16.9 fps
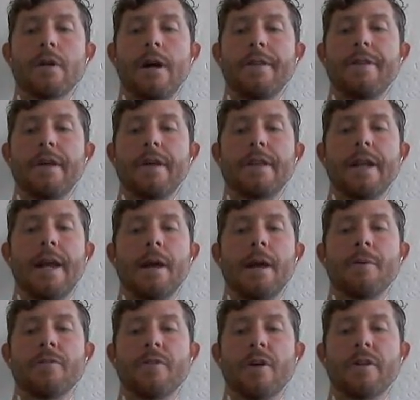I think that
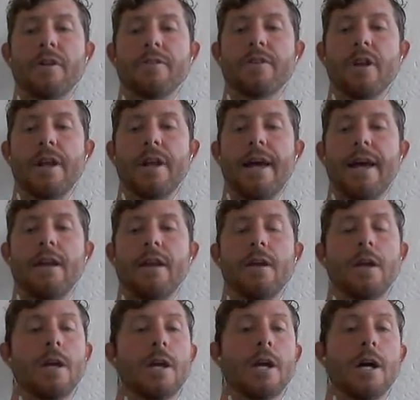Amazon is going to head
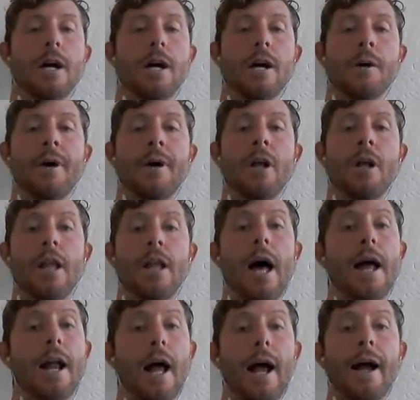a
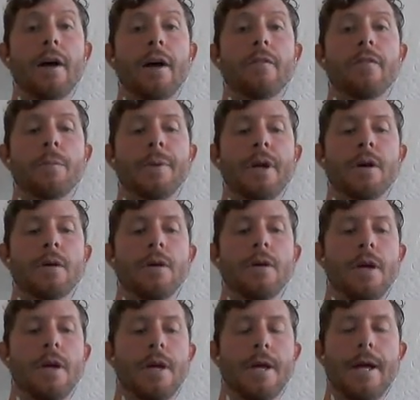lot higher from here